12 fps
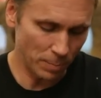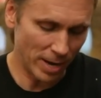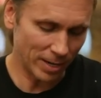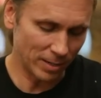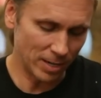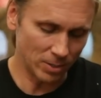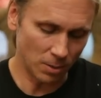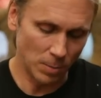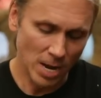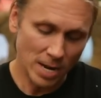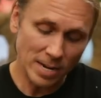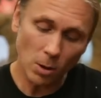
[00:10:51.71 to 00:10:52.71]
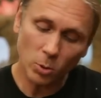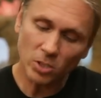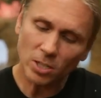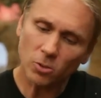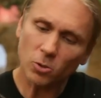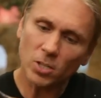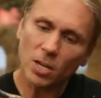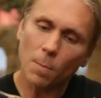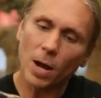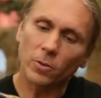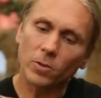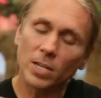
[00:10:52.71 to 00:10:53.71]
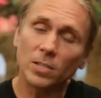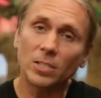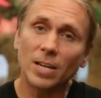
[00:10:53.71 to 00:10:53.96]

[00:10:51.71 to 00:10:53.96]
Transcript: mechanism. Now, what's interesting about these